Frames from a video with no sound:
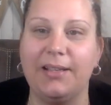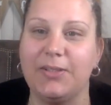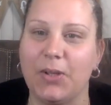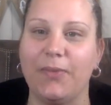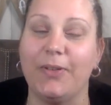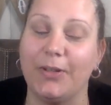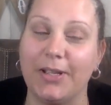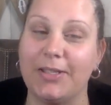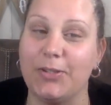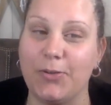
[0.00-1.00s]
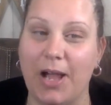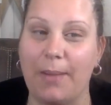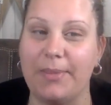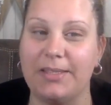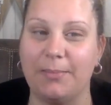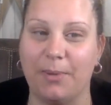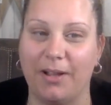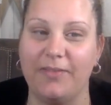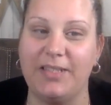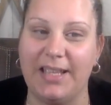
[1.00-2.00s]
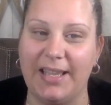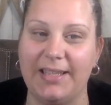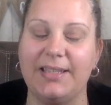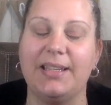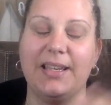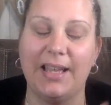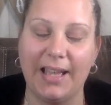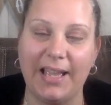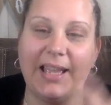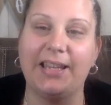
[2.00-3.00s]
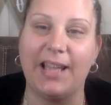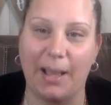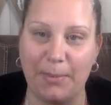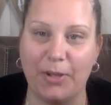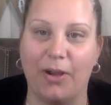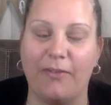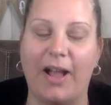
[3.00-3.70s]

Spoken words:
So if you look at 2 comments above, Dan, it got me off.